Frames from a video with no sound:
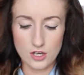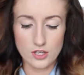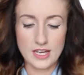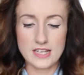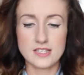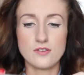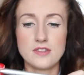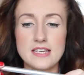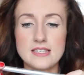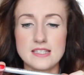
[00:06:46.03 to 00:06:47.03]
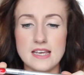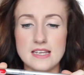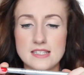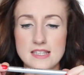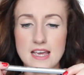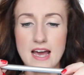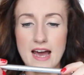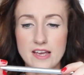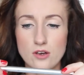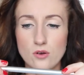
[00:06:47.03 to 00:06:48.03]
Okay, so this is the
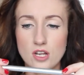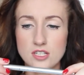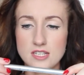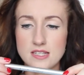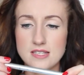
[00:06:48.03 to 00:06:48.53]
Eyeko London